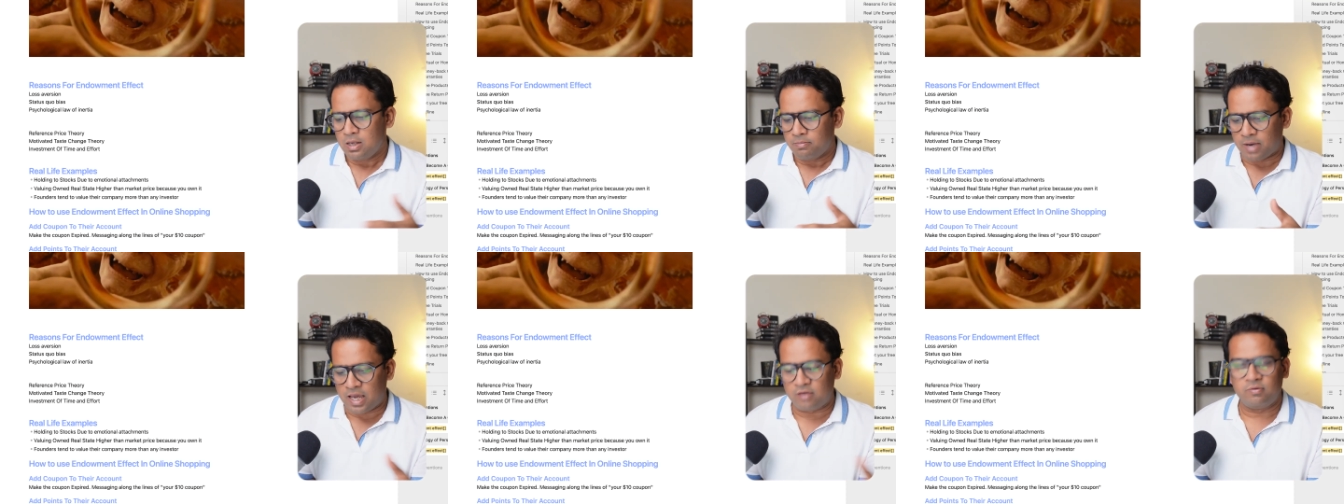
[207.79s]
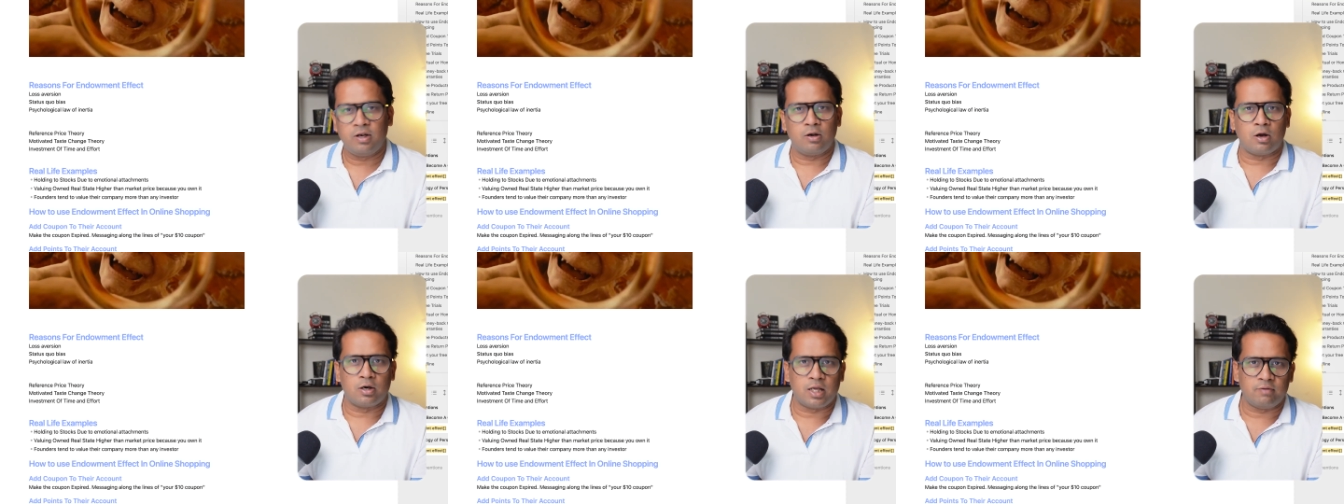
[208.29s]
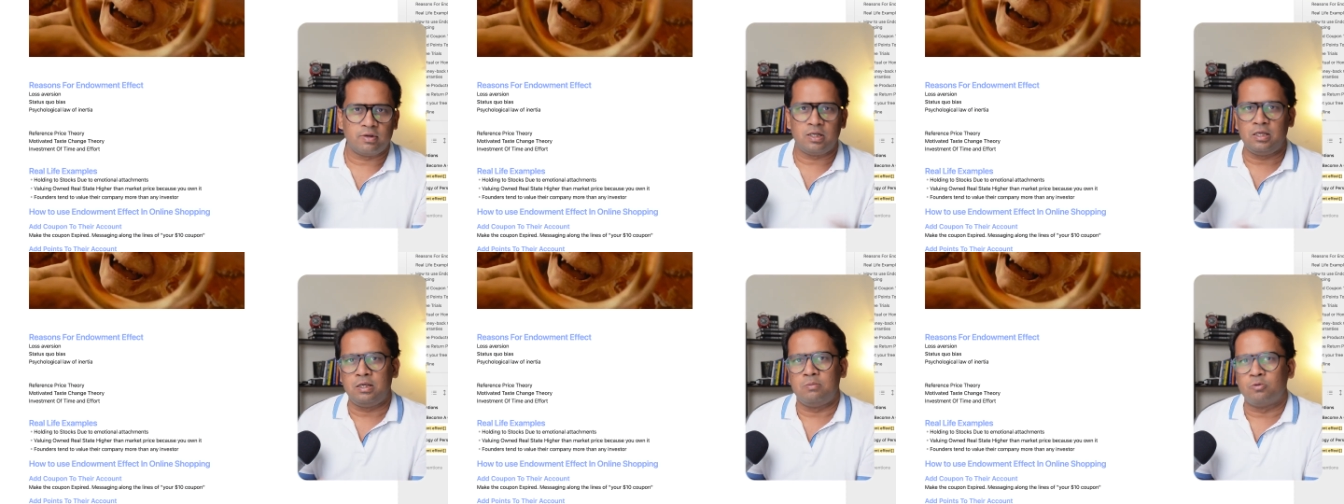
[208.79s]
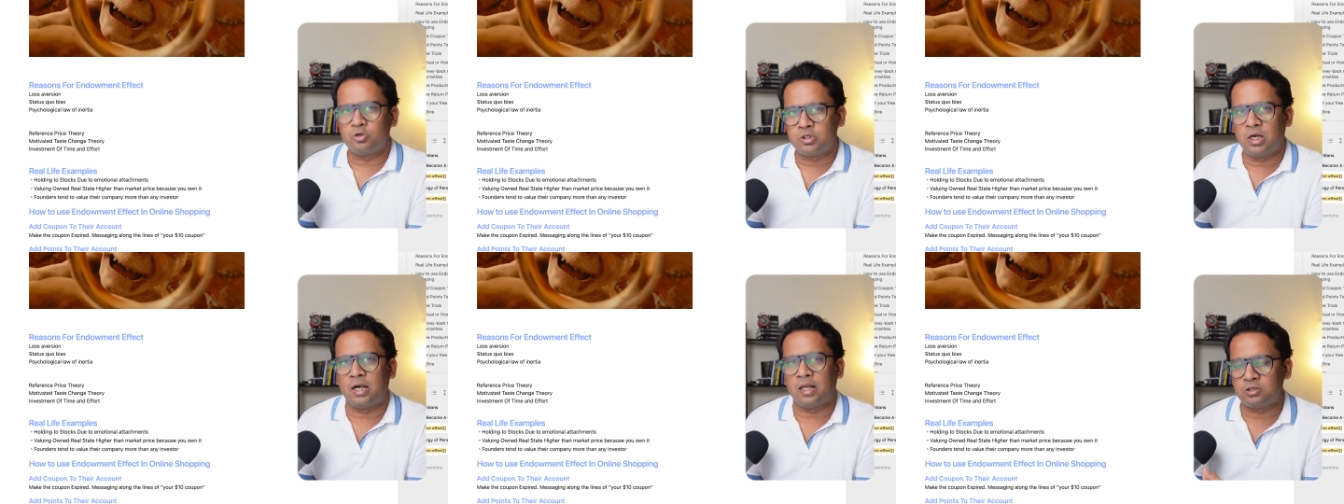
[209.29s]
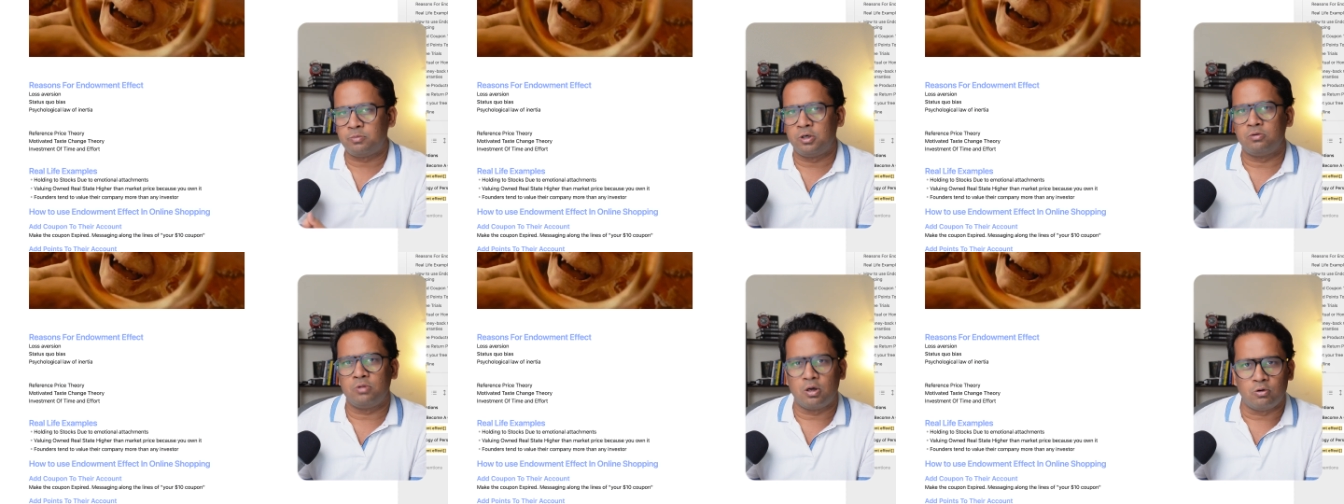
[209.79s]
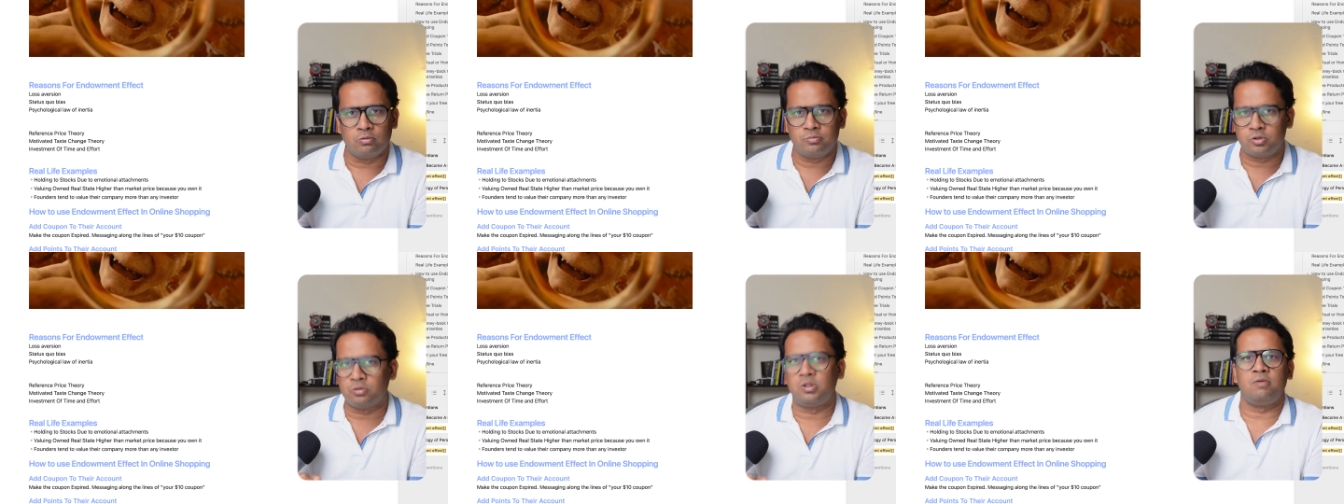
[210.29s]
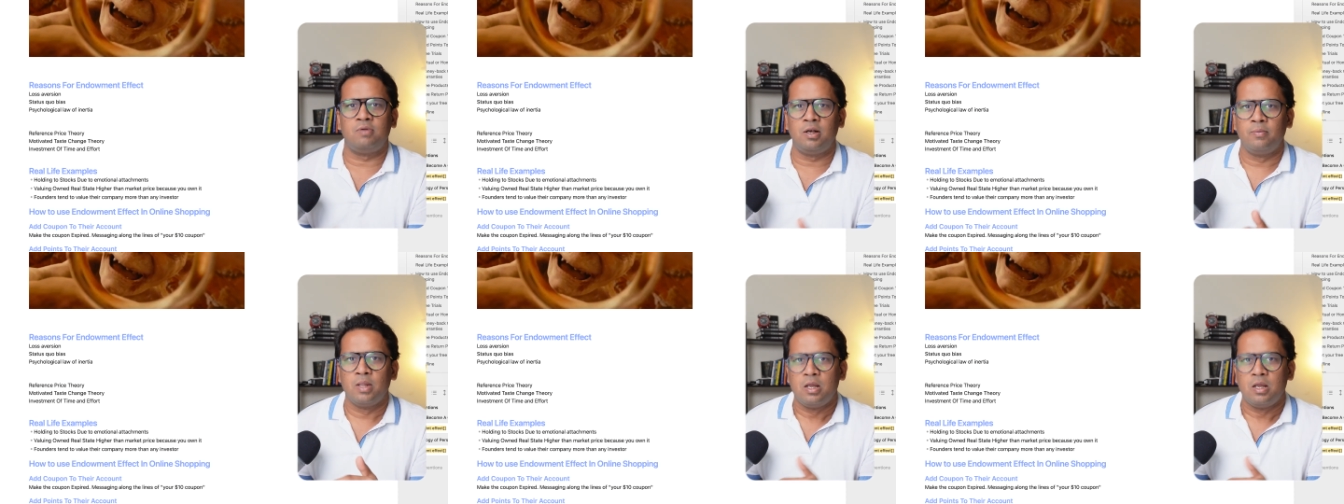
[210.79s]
Buyer will not have any emotional attachment to the home, so they will